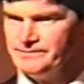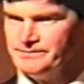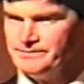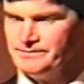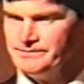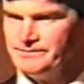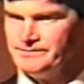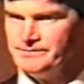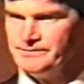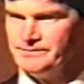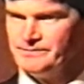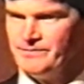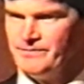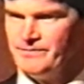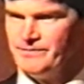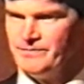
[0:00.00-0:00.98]

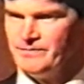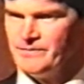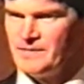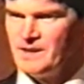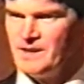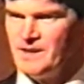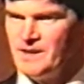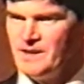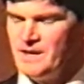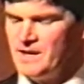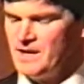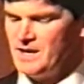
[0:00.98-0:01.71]
(no one is talking)